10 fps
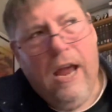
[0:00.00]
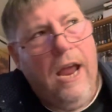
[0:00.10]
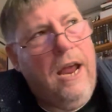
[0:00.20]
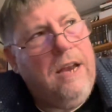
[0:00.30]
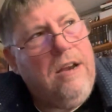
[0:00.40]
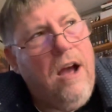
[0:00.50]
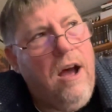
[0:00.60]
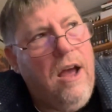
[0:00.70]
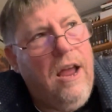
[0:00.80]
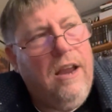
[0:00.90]

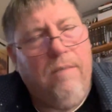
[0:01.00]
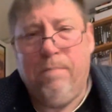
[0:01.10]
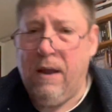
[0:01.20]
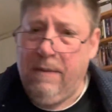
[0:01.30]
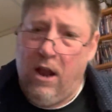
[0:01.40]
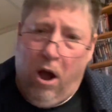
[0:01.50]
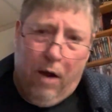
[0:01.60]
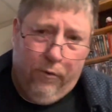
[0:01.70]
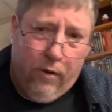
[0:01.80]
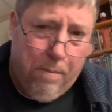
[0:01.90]
and maybe
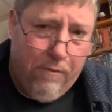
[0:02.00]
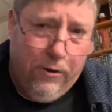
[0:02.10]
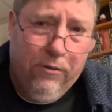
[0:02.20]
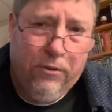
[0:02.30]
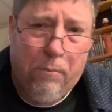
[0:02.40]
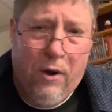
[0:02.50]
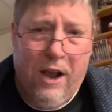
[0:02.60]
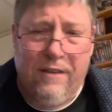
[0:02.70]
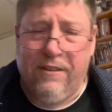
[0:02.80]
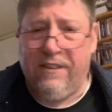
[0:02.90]
offer up a few
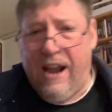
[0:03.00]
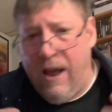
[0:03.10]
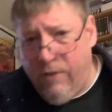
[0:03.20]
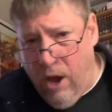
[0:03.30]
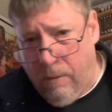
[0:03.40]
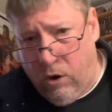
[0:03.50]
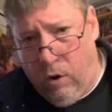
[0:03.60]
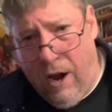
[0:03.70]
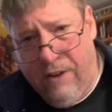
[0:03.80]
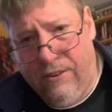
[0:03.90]
surprises that I've come
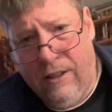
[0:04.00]
across in